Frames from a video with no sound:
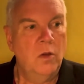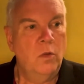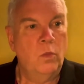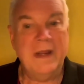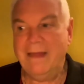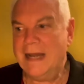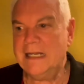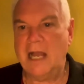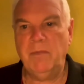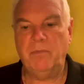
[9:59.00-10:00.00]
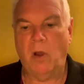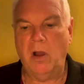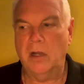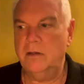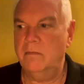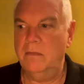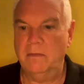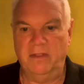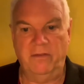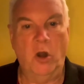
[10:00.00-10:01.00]
We then come upon
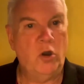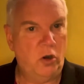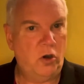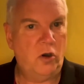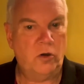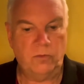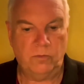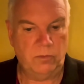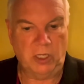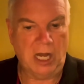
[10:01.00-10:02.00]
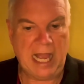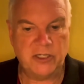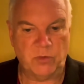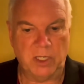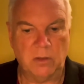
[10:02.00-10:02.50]
her, Galadriel.